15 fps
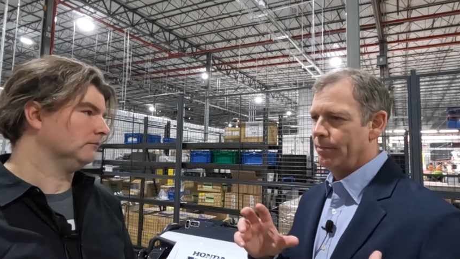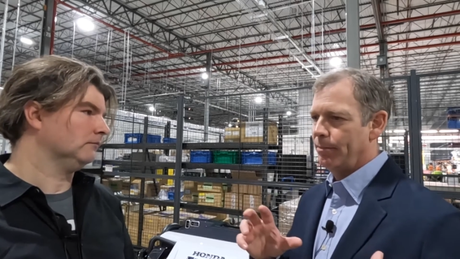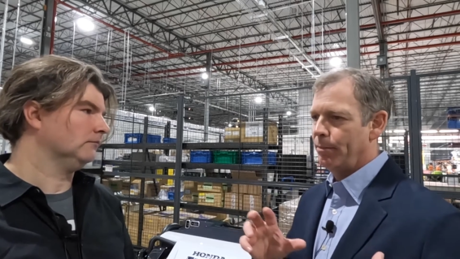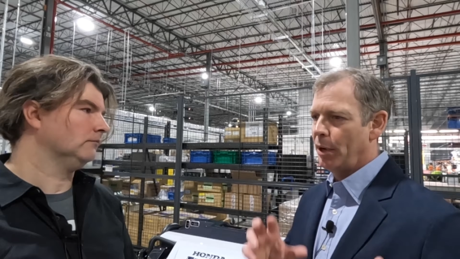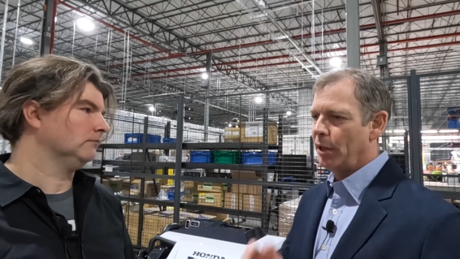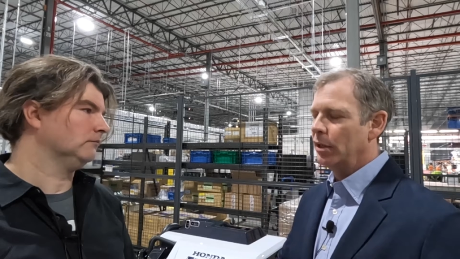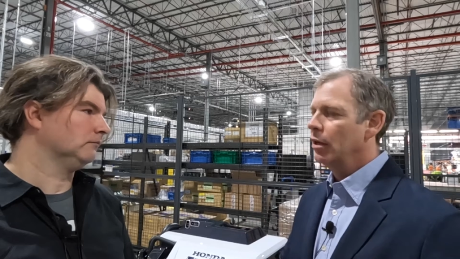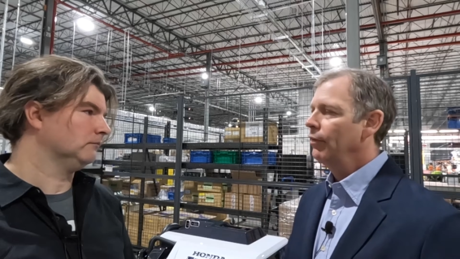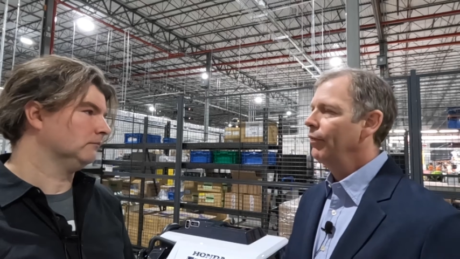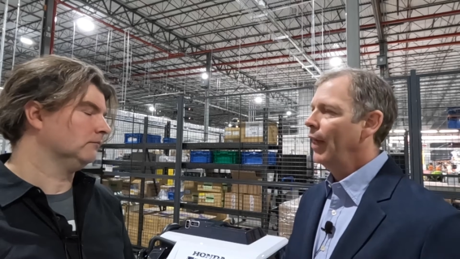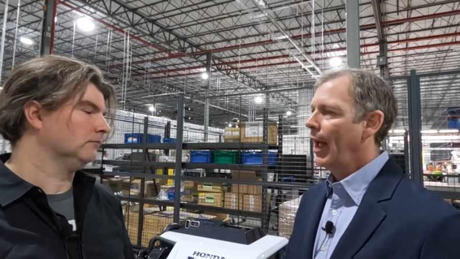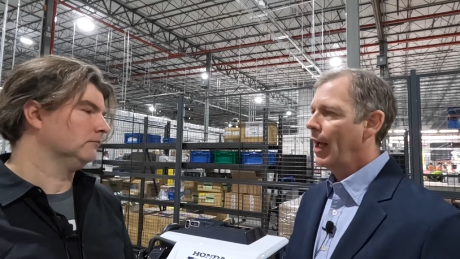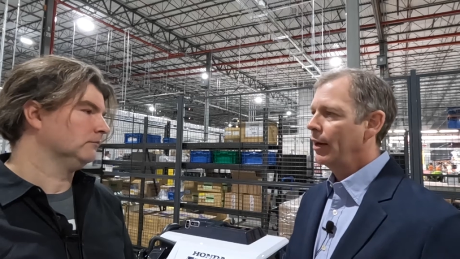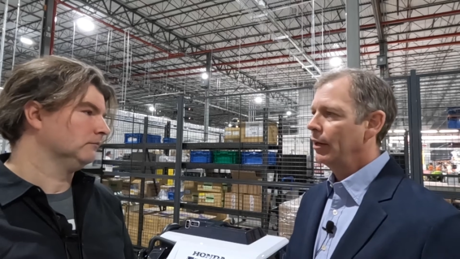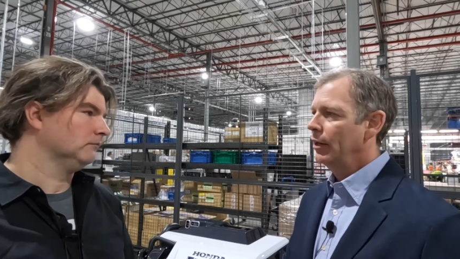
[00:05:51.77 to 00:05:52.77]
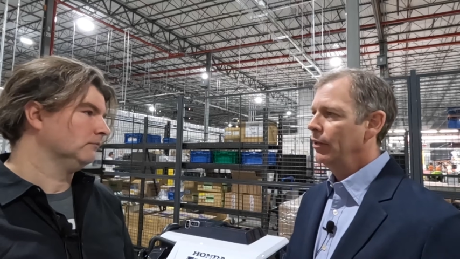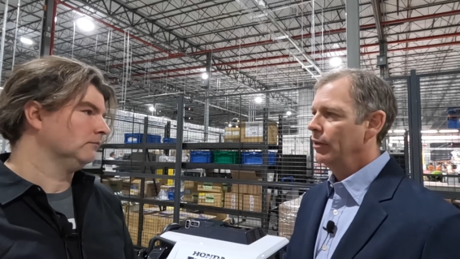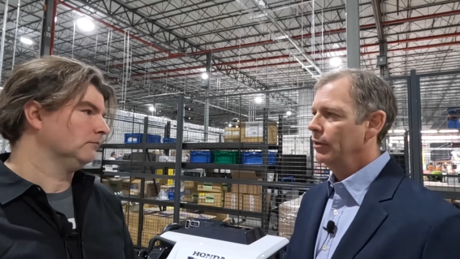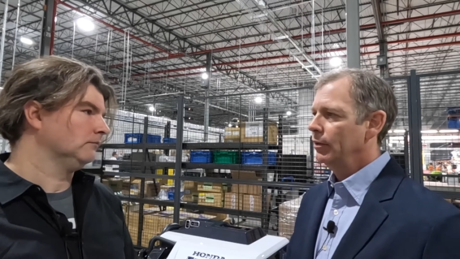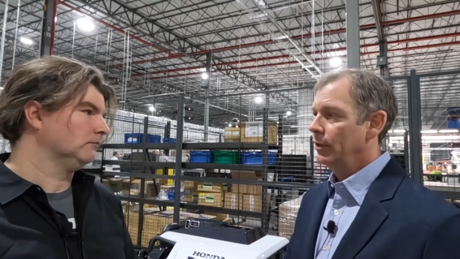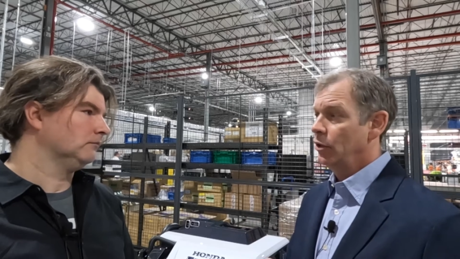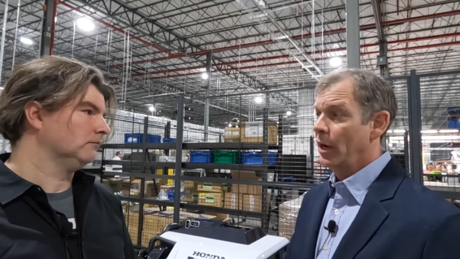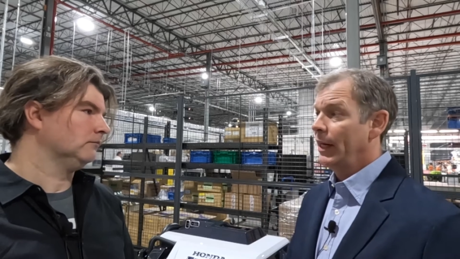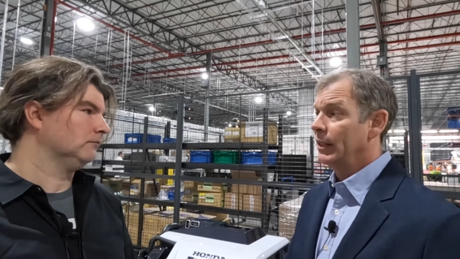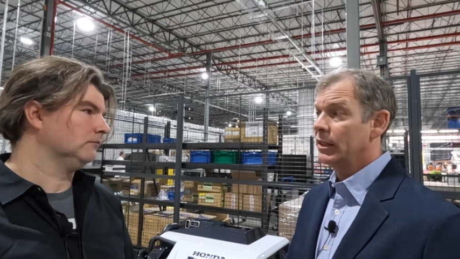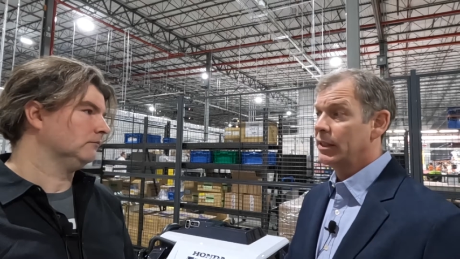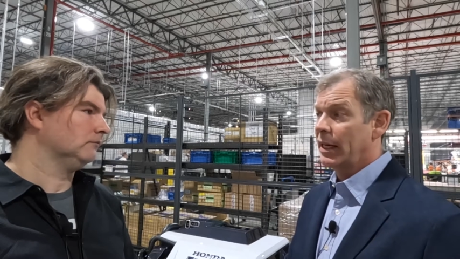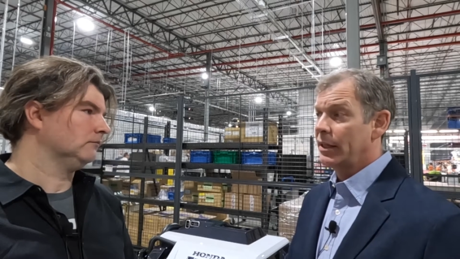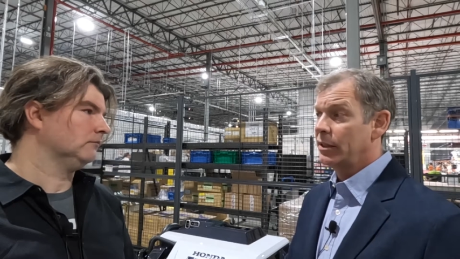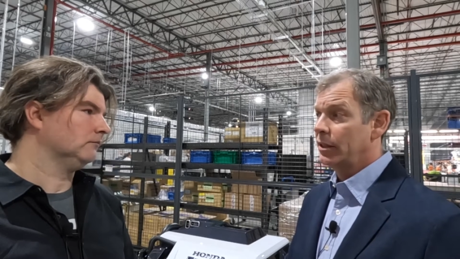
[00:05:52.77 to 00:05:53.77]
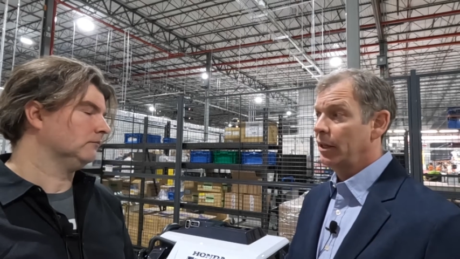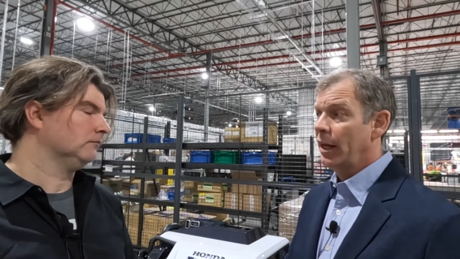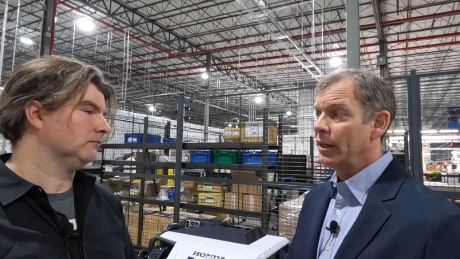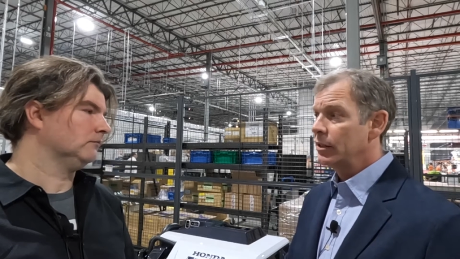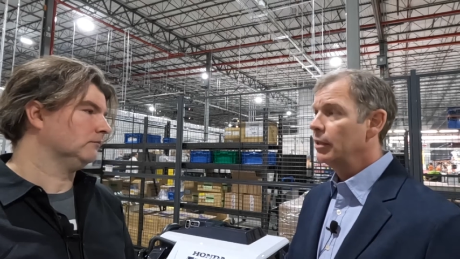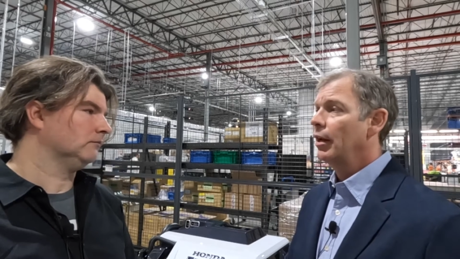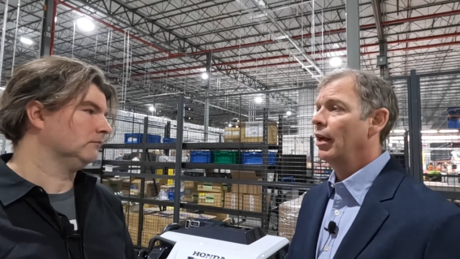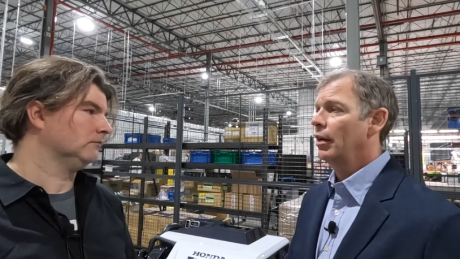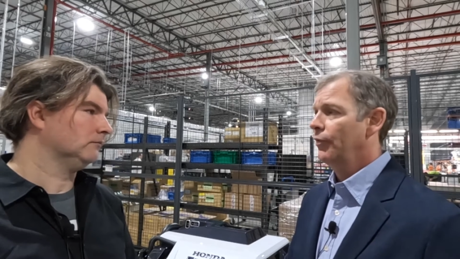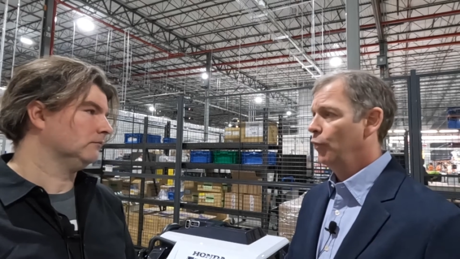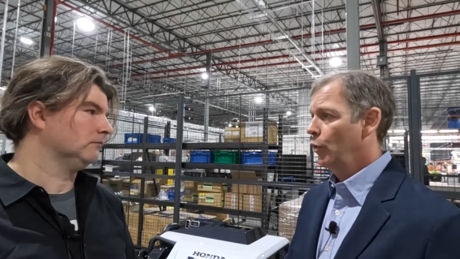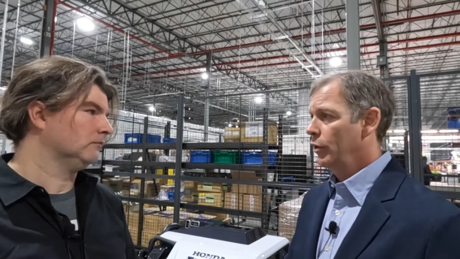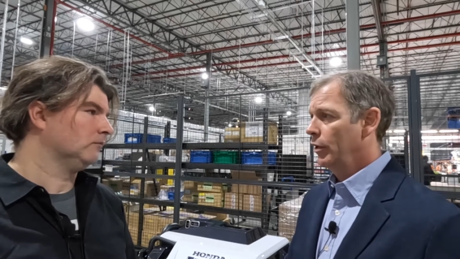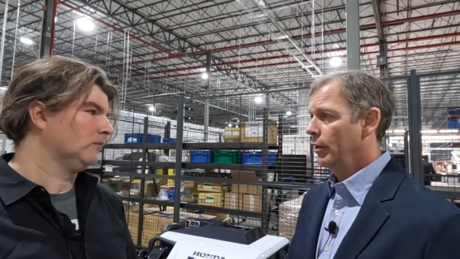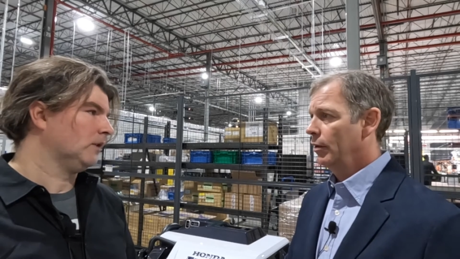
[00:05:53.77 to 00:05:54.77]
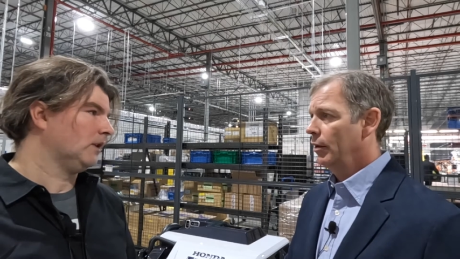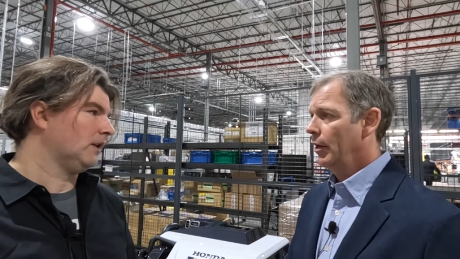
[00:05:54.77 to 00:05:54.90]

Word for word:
Speaker 1: bulk of that in the United States today is in California.